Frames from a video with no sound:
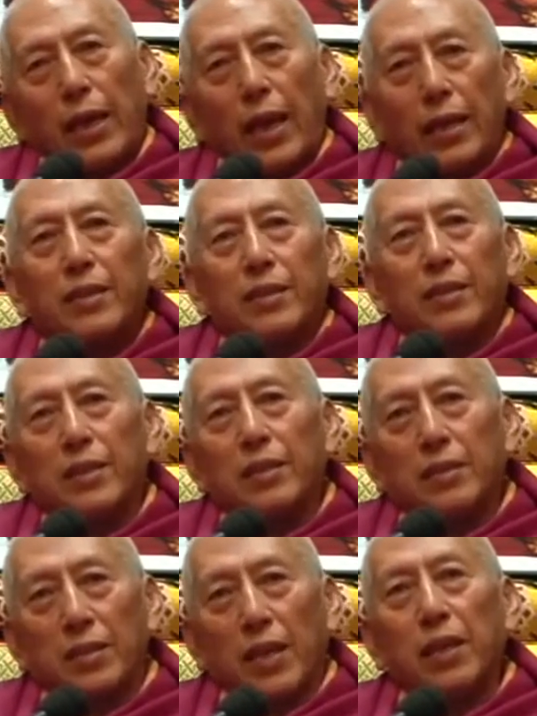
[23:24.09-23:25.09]

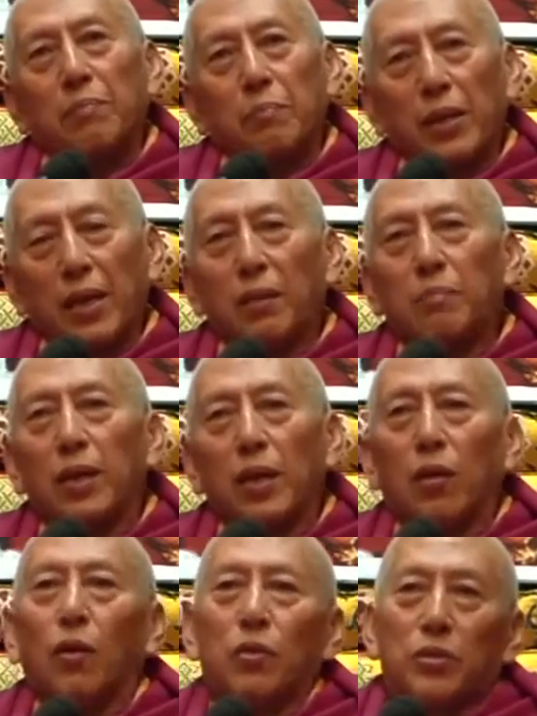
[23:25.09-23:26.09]
Anything can become a
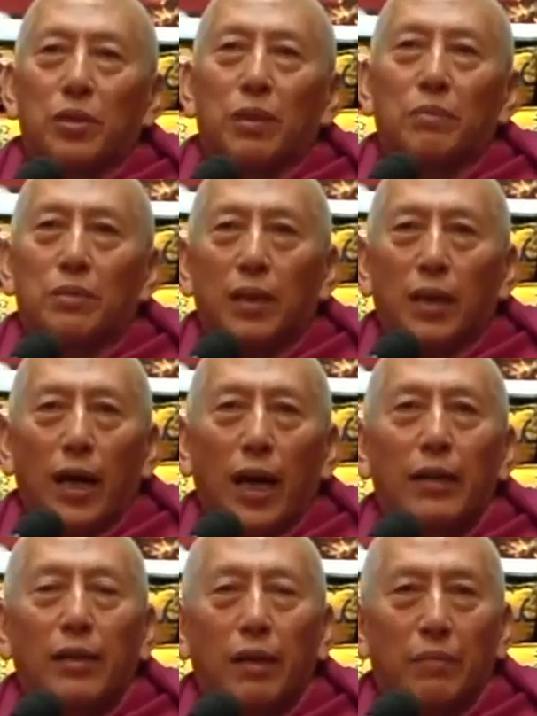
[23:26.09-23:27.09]
cause of
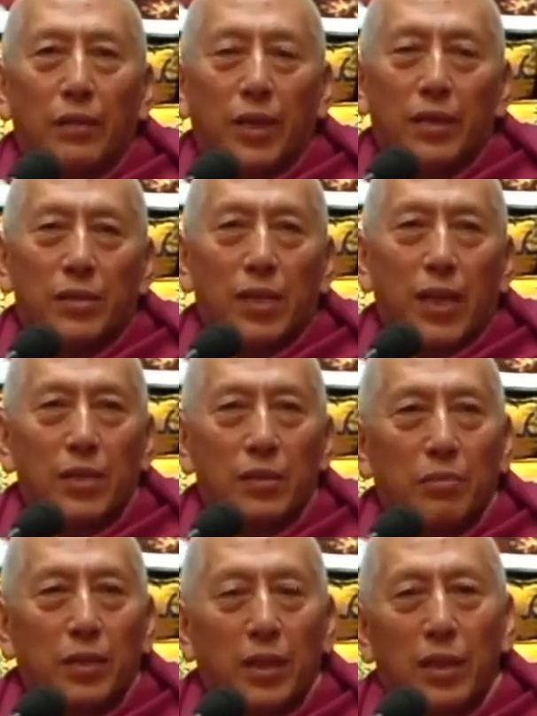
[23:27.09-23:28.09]
unhappiness, as
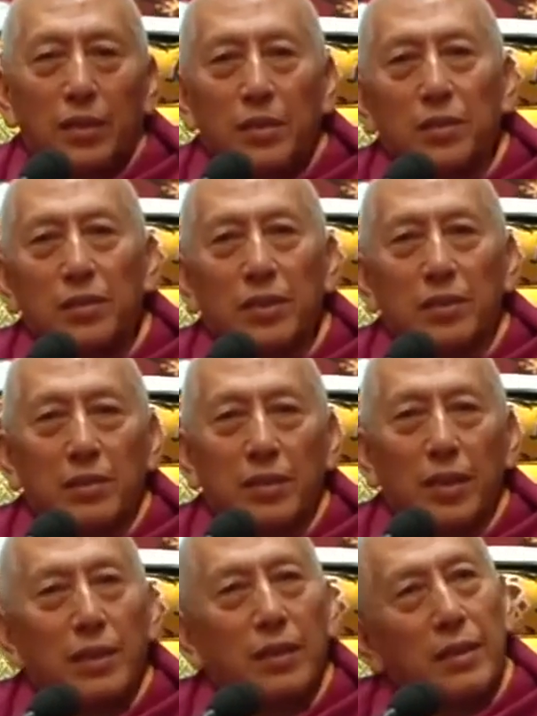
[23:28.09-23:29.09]
we discussed
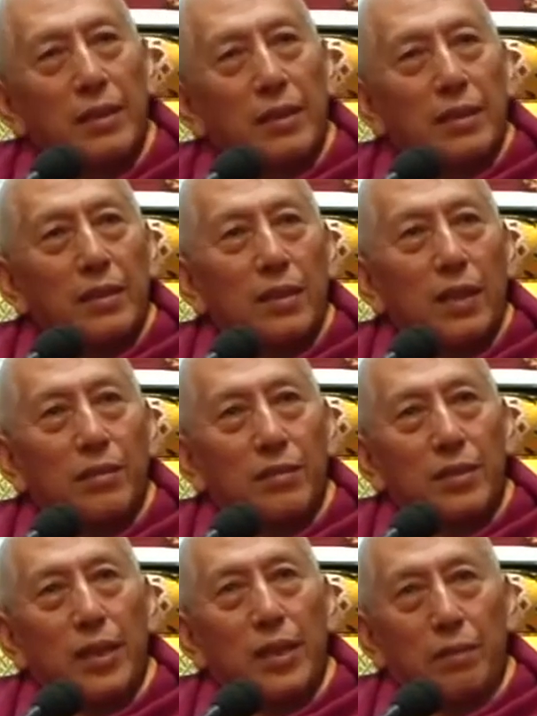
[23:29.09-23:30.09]
the other
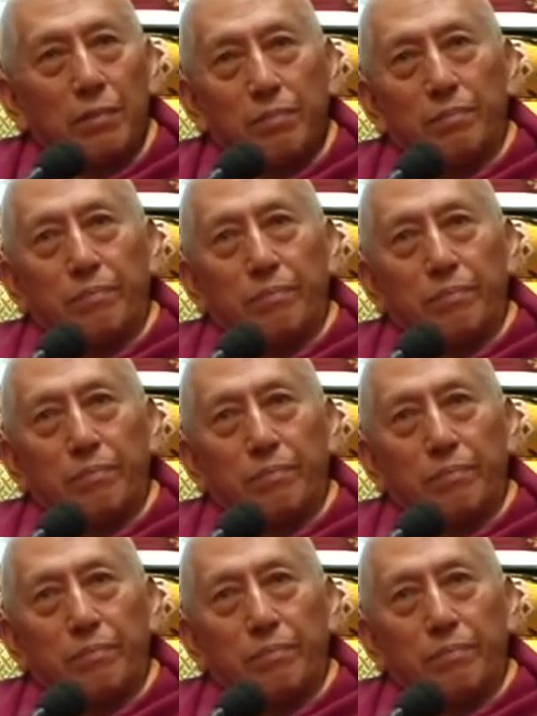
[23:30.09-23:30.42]
day.